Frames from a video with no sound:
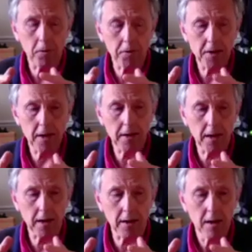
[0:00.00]
for
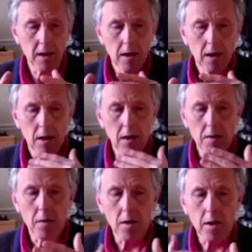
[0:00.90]
taking
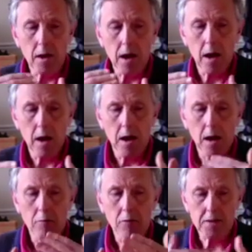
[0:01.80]
the
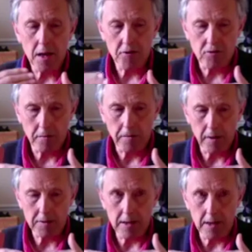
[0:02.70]
appreciation of
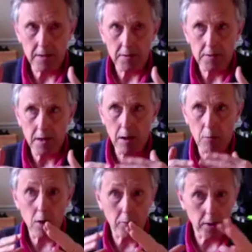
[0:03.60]
felt sense and
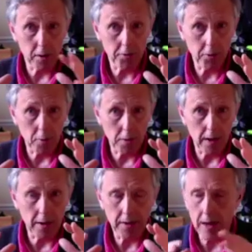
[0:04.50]
what we can do with
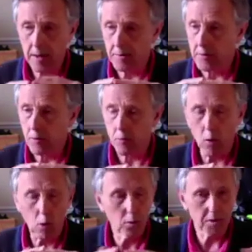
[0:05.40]
that into
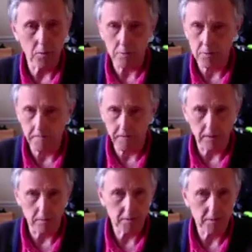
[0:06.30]
all sorts of
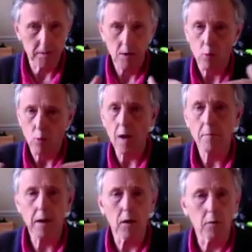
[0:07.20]
fields, way
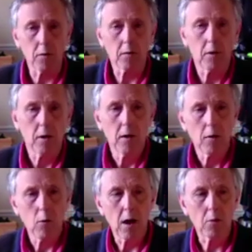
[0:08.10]
beyond
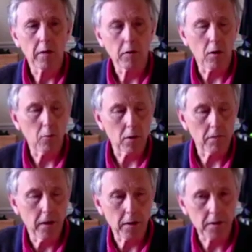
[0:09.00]
where we've gone with
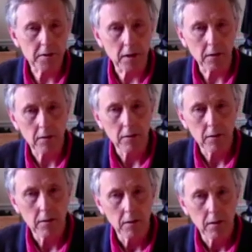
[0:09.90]
focusing
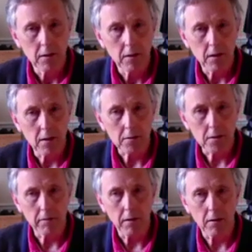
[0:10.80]
so
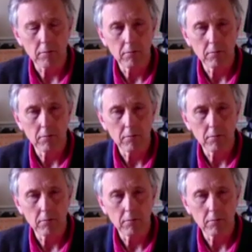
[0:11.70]
far.